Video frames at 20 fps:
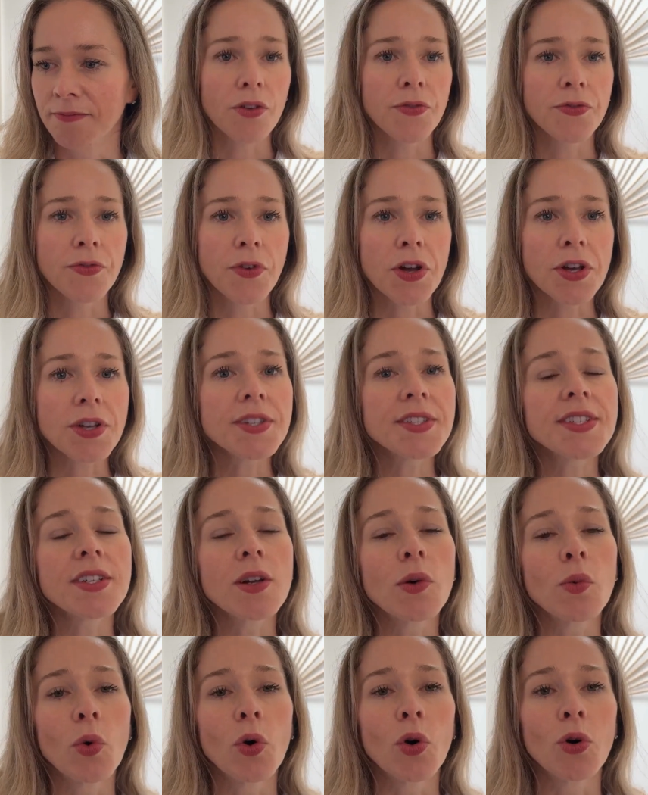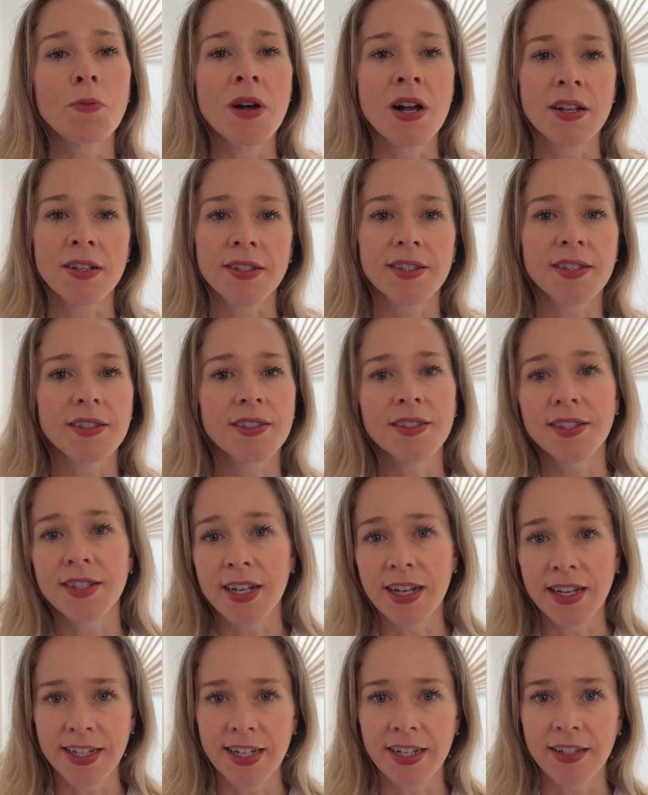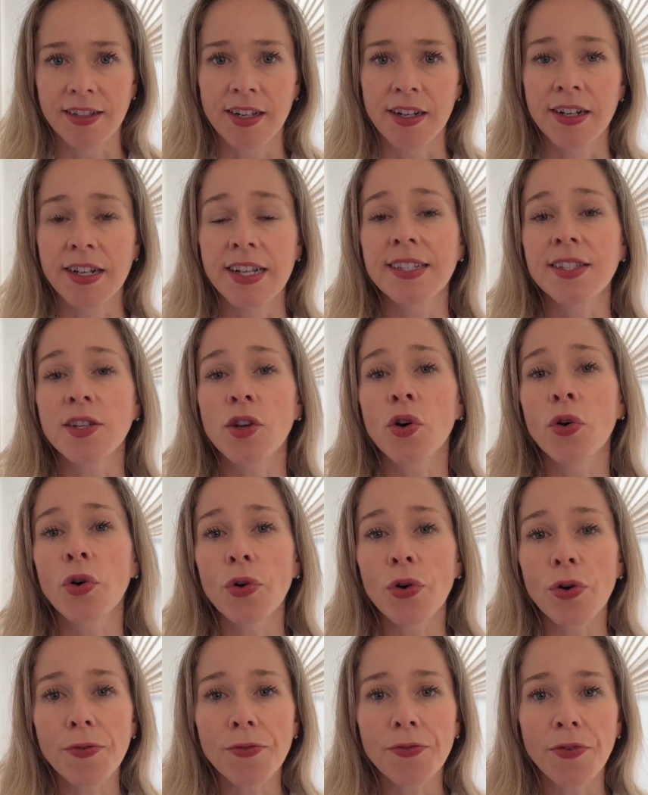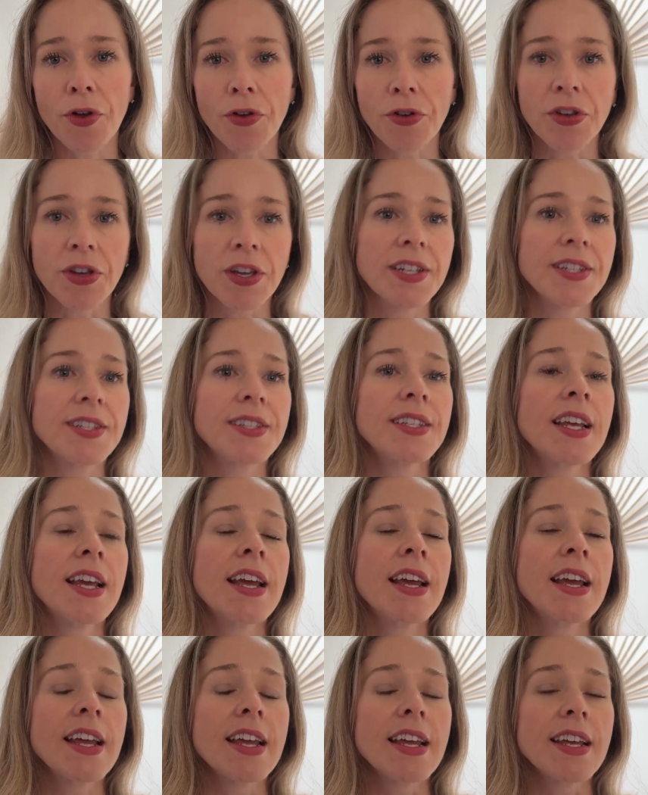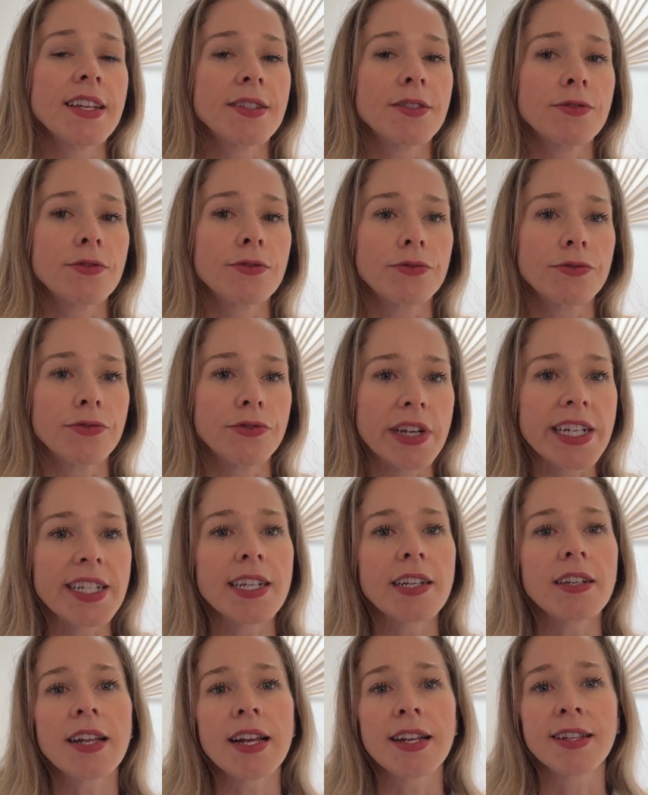First, Walmart's Scintilla. Its core focus is retail and